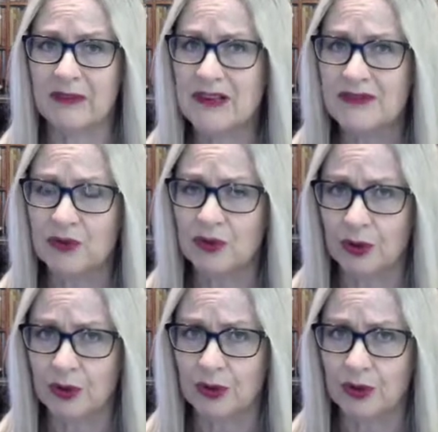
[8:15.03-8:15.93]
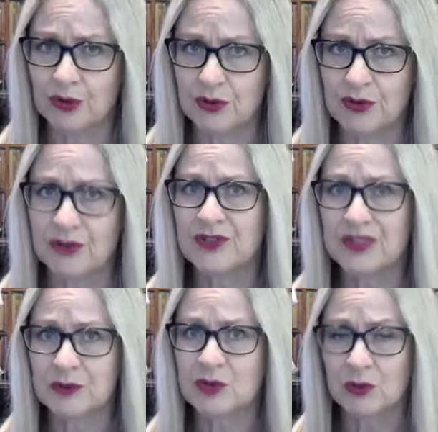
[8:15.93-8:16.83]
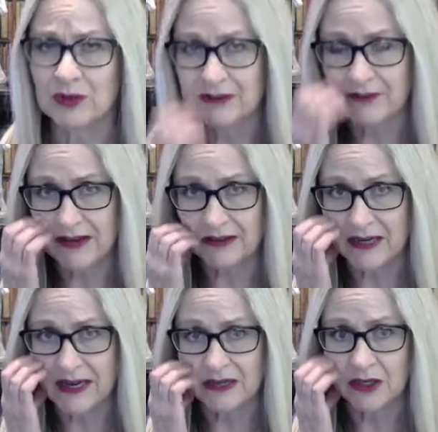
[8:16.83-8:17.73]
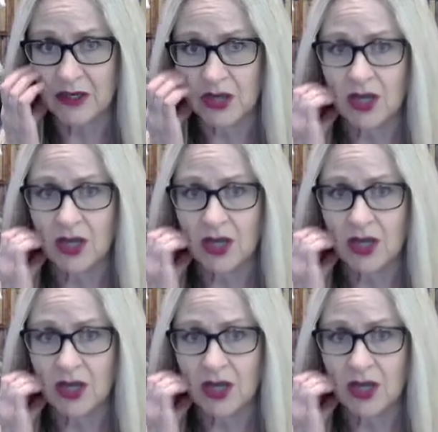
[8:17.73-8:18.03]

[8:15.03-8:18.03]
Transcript: even though you've subsequently found out